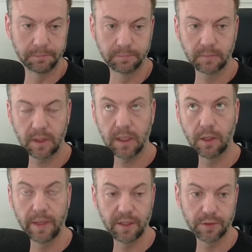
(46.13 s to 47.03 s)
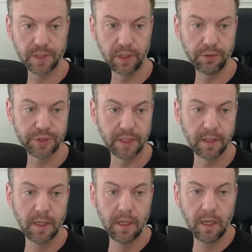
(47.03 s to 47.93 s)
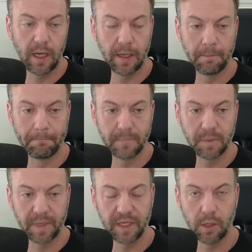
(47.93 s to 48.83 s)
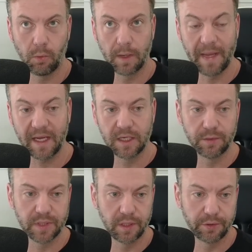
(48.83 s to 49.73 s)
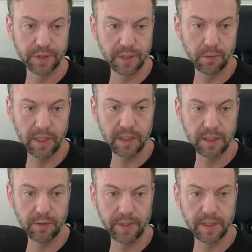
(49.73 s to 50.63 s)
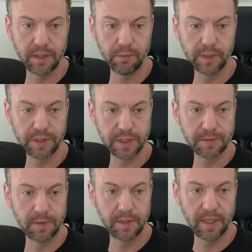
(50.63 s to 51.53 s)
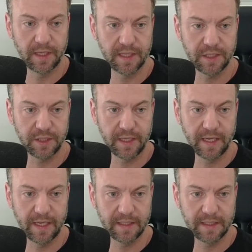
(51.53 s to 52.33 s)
in your solution, but you don't want to make a new solution. So what you do is you would just essentially hit,